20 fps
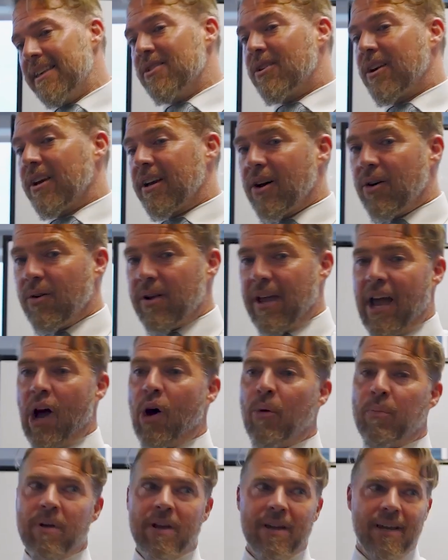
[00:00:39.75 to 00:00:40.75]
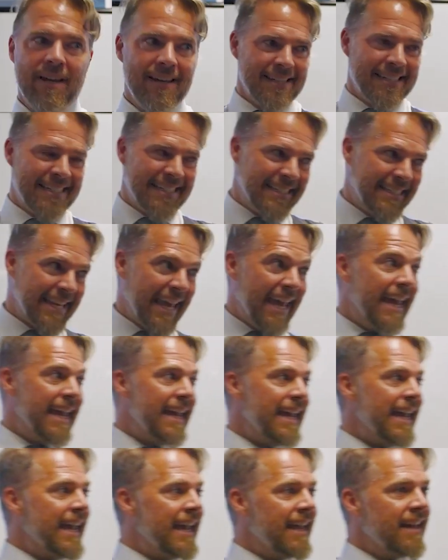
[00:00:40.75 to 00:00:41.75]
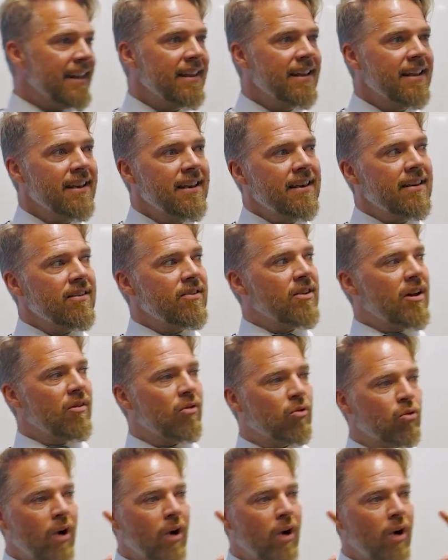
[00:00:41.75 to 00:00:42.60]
that you can go to help stay in the